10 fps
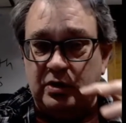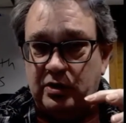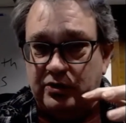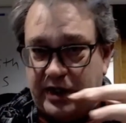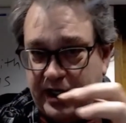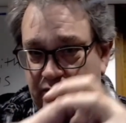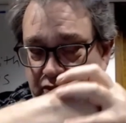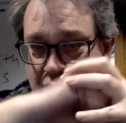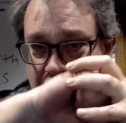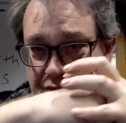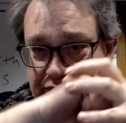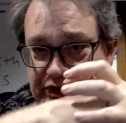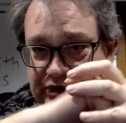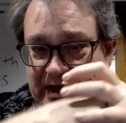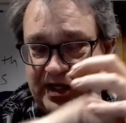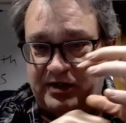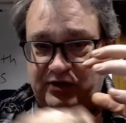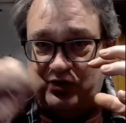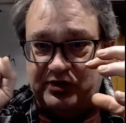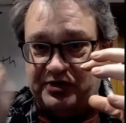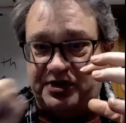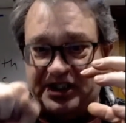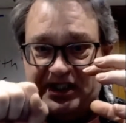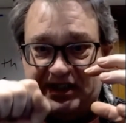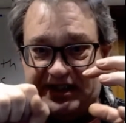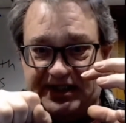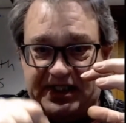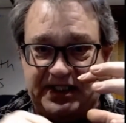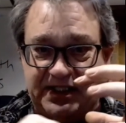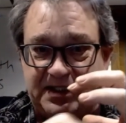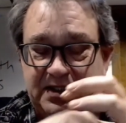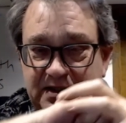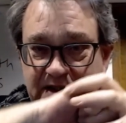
Okay, rotor spins, DC